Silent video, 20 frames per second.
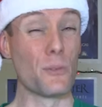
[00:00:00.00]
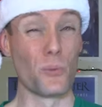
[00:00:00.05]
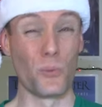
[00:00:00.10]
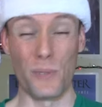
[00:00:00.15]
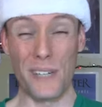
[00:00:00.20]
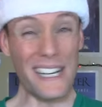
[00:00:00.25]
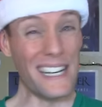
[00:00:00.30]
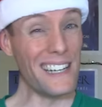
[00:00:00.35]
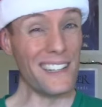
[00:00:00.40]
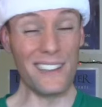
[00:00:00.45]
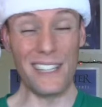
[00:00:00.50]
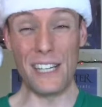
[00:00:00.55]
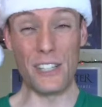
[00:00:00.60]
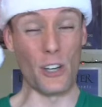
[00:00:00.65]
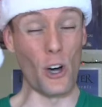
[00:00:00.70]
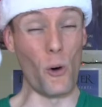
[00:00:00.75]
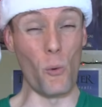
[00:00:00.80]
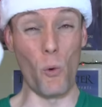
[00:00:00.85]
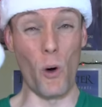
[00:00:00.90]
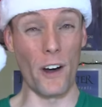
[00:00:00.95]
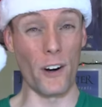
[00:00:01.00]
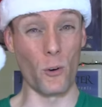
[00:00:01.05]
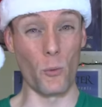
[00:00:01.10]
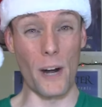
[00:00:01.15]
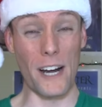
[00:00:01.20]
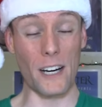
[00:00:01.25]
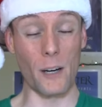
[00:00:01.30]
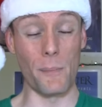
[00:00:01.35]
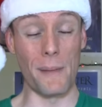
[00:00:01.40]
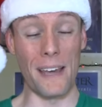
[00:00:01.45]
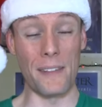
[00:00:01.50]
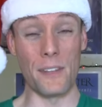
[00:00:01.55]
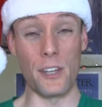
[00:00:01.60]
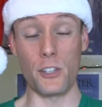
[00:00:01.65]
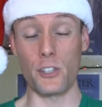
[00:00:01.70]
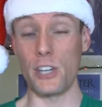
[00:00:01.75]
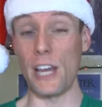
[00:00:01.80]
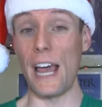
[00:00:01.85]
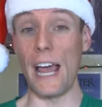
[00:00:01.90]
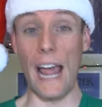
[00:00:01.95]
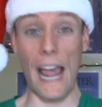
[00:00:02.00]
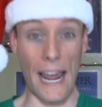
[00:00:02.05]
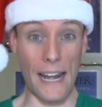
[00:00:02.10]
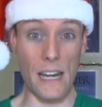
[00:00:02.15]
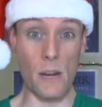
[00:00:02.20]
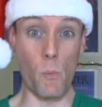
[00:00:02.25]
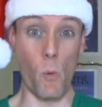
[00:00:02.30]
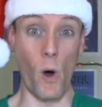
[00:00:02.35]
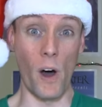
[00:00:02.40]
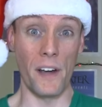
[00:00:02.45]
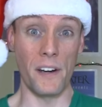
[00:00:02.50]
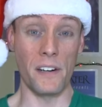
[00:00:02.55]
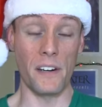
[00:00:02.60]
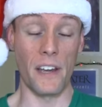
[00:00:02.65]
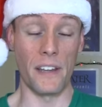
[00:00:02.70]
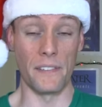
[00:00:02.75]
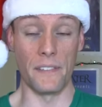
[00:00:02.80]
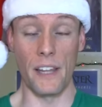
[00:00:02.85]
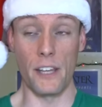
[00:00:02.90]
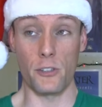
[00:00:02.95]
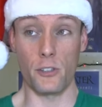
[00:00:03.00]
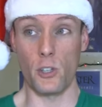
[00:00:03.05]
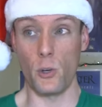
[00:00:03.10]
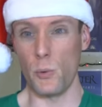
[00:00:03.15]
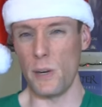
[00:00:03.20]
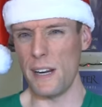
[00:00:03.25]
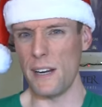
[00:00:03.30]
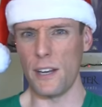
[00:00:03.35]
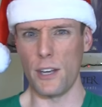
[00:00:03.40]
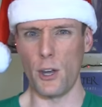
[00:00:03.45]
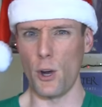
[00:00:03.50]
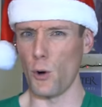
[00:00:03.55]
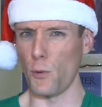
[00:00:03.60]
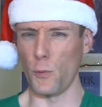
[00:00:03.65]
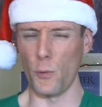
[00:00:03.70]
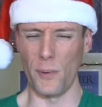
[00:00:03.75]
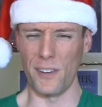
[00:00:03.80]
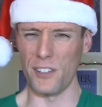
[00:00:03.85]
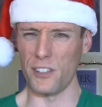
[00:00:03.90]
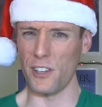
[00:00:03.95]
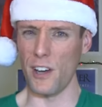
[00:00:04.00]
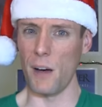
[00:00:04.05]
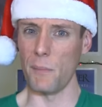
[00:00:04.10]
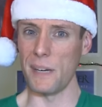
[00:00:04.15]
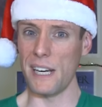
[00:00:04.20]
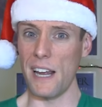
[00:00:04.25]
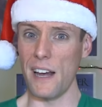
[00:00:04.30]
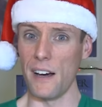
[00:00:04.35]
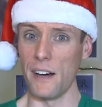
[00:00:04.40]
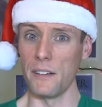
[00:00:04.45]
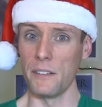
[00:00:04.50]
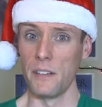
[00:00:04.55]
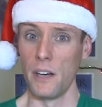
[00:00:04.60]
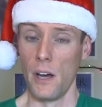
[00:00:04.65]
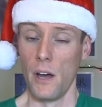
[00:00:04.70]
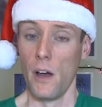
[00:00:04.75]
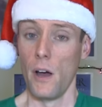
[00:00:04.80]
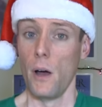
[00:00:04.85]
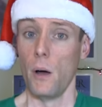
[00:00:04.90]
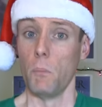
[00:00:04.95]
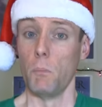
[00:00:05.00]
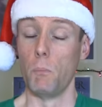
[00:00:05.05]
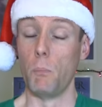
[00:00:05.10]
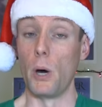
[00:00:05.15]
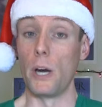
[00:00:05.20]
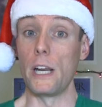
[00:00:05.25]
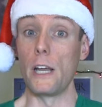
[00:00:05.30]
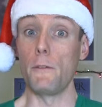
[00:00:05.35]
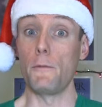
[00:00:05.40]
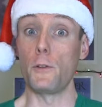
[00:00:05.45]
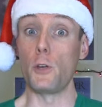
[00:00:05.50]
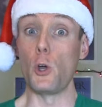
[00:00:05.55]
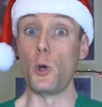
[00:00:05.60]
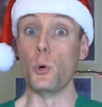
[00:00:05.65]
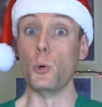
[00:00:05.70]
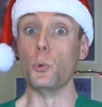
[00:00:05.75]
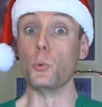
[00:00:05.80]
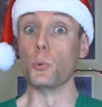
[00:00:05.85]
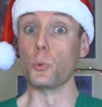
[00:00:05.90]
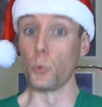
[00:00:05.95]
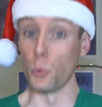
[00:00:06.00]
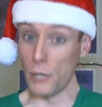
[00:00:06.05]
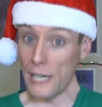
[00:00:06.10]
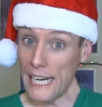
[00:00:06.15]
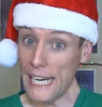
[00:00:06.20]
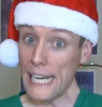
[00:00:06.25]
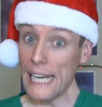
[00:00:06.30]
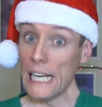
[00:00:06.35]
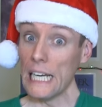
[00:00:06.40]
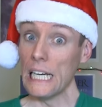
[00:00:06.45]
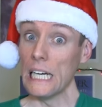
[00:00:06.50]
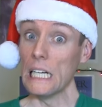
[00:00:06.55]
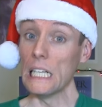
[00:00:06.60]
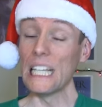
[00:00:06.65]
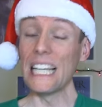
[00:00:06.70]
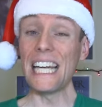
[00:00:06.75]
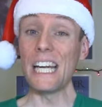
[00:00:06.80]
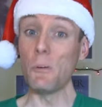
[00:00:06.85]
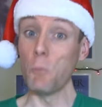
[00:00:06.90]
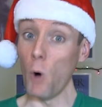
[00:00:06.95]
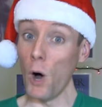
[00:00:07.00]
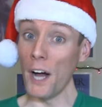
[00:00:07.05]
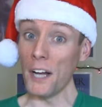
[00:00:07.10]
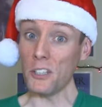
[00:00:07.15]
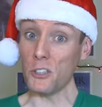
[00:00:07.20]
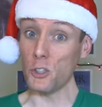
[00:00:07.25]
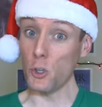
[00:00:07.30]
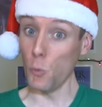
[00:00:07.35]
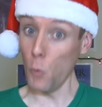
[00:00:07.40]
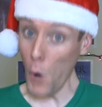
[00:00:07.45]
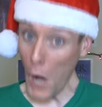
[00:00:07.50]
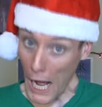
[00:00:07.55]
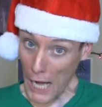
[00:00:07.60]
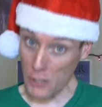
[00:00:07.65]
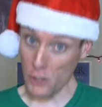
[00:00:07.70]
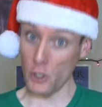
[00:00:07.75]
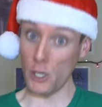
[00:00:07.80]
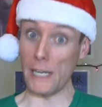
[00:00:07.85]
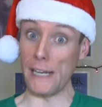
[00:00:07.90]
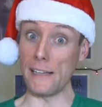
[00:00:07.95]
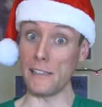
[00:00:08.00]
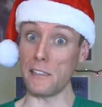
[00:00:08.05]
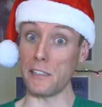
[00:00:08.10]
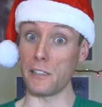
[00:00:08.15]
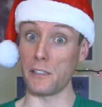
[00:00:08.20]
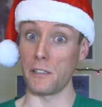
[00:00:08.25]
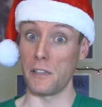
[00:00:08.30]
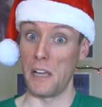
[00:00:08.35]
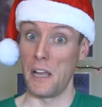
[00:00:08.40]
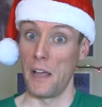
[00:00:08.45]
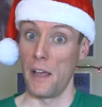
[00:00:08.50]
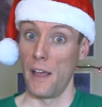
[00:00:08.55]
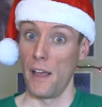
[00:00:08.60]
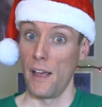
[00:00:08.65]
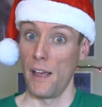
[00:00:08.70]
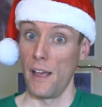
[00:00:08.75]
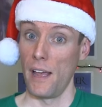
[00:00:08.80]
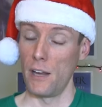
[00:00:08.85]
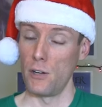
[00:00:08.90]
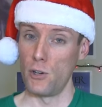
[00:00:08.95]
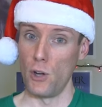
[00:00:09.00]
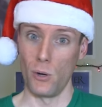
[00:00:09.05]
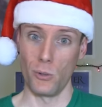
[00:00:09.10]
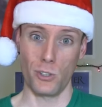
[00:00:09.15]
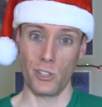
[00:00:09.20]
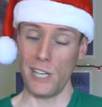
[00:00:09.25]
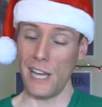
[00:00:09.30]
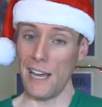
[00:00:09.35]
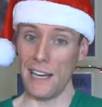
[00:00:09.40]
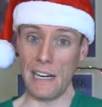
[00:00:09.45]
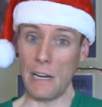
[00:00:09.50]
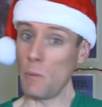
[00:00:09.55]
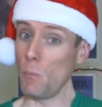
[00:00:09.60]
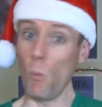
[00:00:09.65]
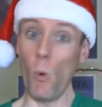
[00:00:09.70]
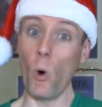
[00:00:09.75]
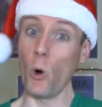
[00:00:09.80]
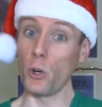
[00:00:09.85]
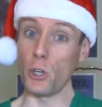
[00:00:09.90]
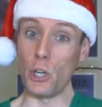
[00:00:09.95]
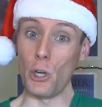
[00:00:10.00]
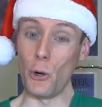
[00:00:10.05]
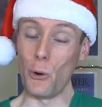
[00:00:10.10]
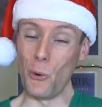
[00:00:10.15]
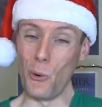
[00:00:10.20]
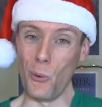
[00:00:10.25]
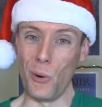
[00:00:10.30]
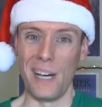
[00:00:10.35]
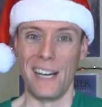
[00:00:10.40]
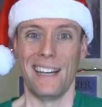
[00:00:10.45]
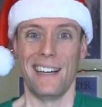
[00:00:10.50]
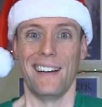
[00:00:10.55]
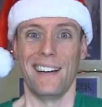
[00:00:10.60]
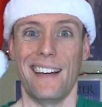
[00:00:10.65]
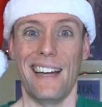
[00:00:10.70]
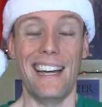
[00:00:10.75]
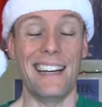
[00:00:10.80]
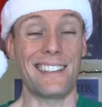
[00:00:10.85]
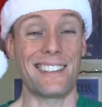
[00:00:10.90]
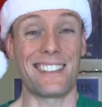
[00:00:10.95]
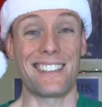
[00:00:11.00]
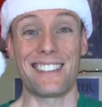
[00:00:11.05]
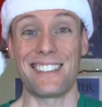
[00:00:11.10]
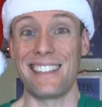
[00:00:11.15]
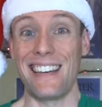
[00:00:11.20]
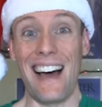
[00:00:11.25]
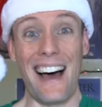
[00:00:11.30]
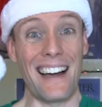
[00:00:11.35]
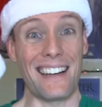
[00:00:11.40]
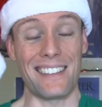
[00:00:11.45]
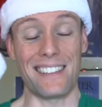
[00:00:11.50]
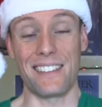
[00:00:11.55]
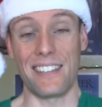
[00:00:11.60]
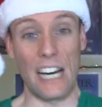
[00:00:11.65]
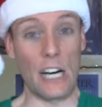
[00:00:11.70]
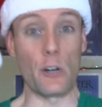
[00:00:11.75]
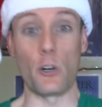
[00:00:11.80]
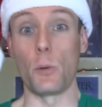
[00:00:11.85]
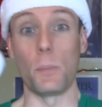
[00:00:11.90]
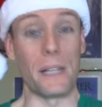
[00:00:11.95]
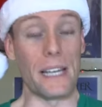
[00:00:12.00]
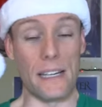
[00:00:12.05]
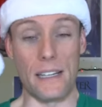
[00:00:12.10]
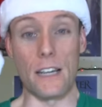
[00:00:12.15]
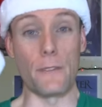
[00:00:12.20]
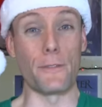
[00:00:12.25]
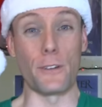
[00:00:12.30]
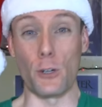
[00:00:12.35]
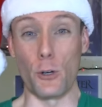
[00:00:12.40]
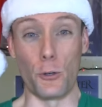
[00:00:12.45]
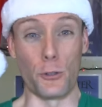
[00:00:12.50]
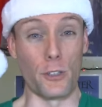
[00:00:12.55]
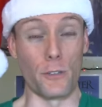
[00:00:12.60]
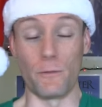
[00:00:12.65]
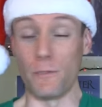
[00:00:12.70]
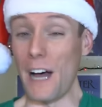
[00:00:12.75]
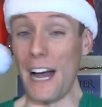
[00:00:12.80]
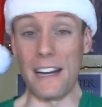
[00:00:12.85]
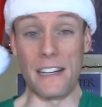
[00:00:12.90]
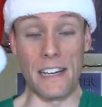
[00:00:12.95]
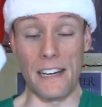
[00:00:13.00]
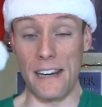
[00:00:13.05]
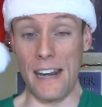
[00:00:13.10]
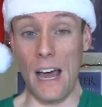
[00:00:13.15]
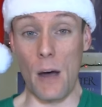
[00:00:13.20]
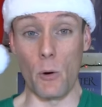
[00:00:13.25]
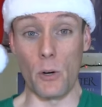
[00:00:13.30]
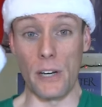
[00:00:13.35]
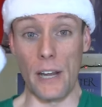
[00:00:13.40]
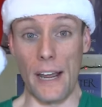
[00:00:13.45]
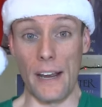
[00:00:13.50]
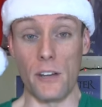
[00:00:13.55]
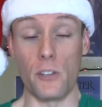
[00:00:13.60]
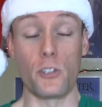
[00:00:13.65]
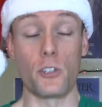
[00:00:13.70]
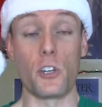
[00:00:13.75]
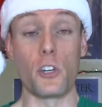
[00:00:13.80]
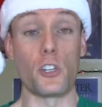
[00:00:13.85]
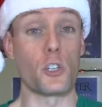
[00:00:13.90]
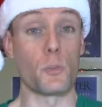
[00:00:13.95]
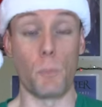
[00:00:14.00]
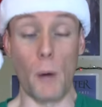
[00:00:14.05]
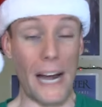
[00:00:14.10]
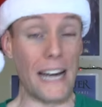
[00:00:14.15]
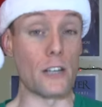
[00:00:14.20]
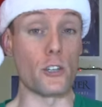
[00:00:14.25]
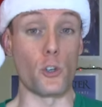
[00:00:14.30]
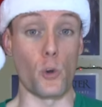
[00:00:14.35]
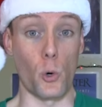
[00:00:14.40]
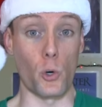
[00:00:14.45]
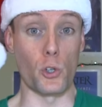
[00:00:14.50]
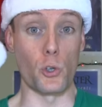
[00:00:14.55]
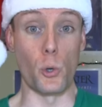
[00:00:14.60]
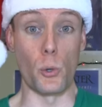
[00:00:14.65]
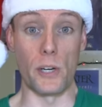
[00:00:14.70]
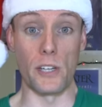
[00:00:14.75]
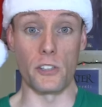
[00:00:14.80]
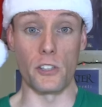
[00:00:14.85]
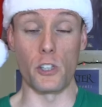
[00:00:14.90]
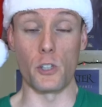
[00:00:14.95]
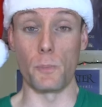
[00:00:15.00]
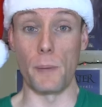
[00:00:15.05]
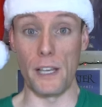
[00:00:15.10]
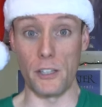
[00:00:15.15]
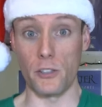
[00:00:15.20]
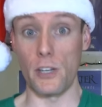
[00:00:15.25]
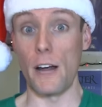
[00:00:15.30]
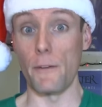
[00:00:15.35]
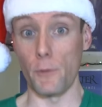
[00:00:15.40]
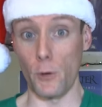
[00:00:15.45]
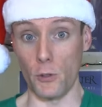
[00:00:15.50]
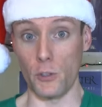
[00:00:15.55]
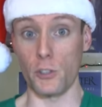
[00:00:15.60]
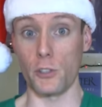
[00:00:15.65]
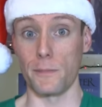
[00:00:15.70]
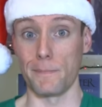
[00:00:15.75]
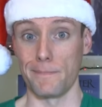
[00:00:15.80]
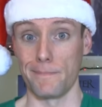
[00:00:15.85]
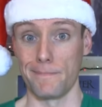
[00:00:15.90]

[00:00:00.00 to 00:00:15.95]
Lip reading: really don't want to recommend this to anyone unless you need a cure for insomnia, but if you really want to watch it, and don't say I didn't warn you, it's not terribly difficult to find it nowadays, despite George Lucas's best efforts.